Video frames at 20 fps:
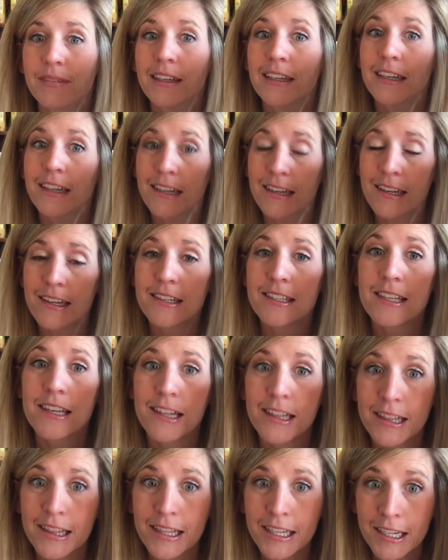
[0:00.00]
It is a
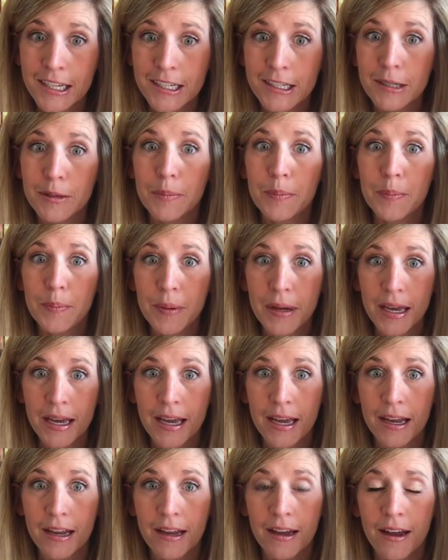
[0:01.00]
little
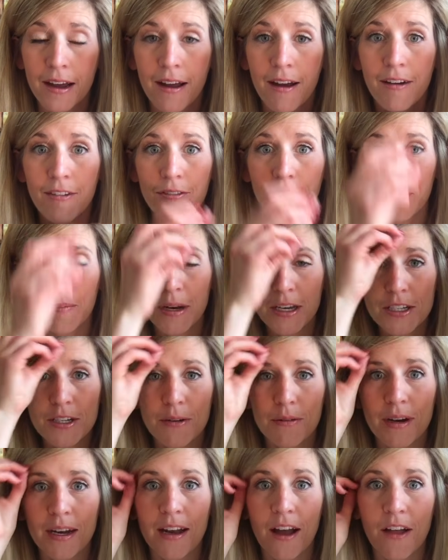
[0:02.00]
big for me to
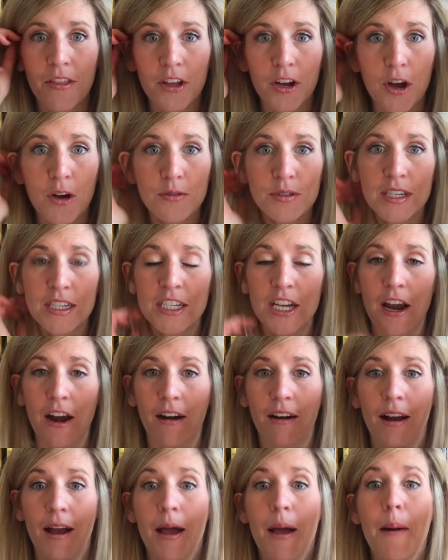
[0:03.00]
read on the cozy chair.